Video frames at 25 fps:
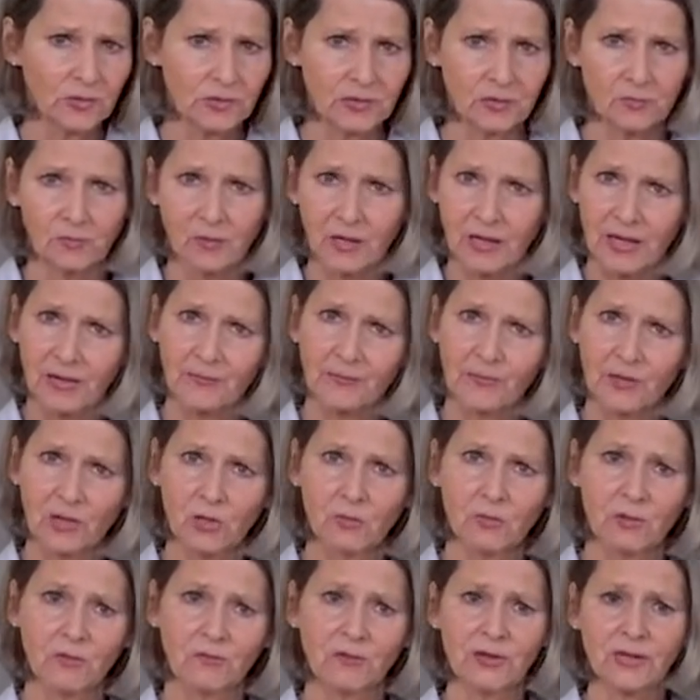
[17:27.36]
we
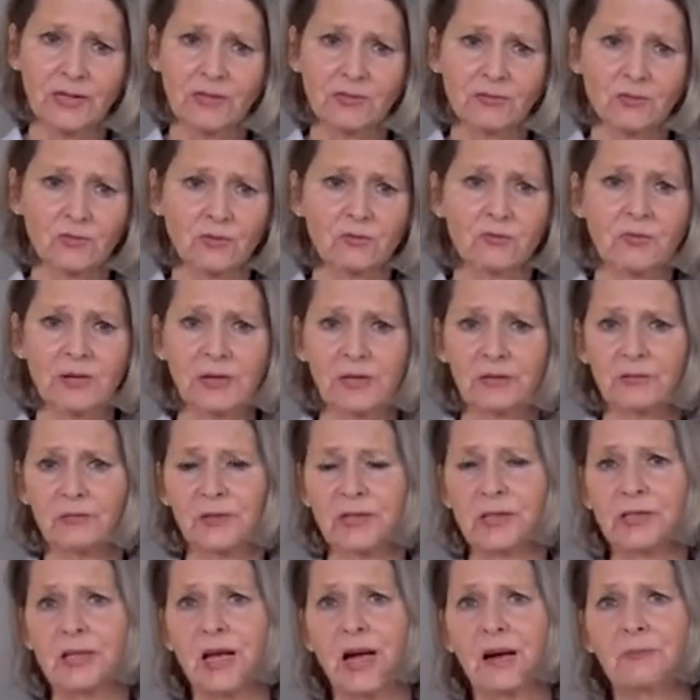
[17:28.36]
always have something to
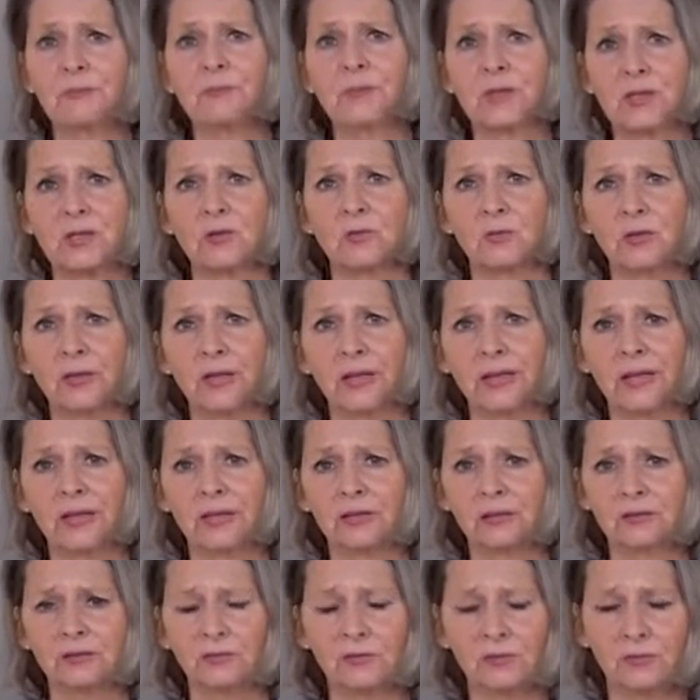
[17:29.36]
clarify as part of
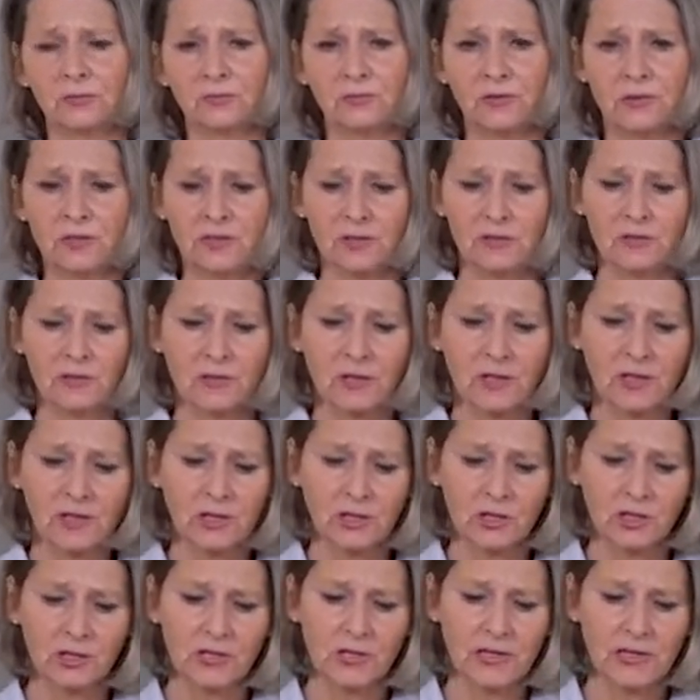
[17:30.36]
the transfer,
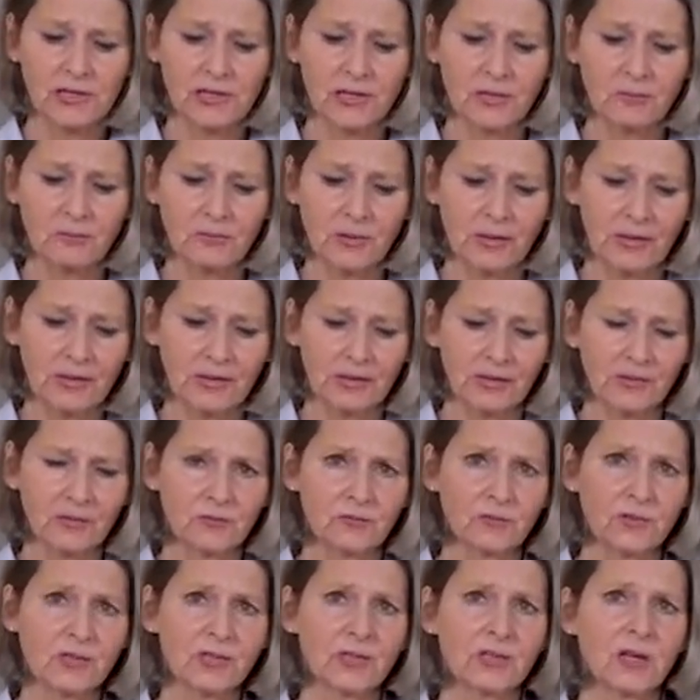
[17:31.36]
and we're quick
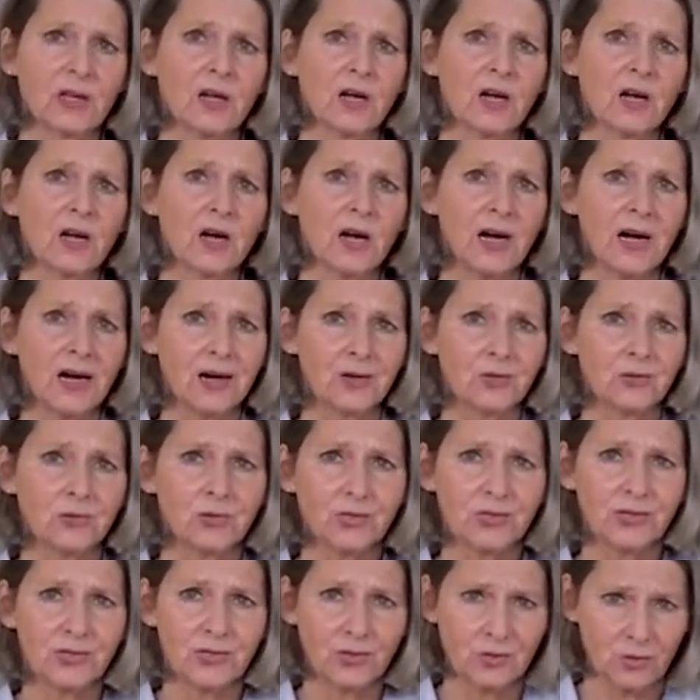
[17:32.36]
to rule something
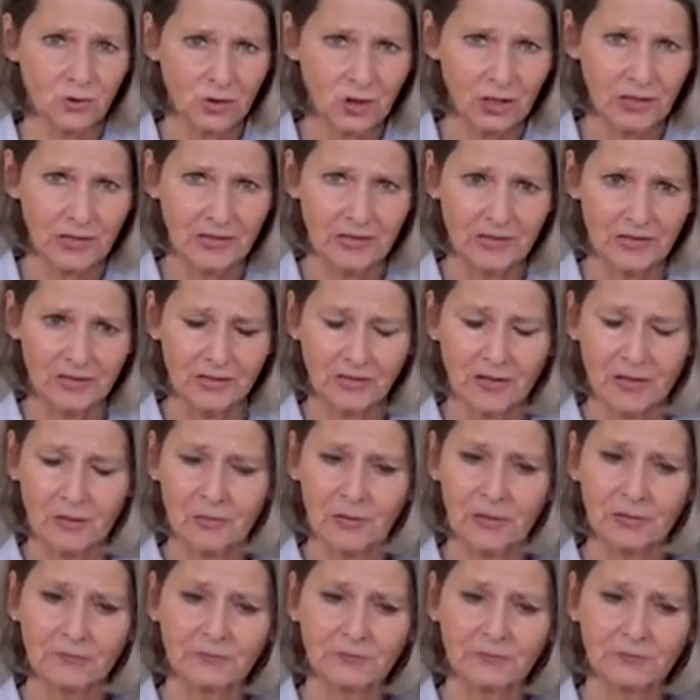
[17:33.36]
out, but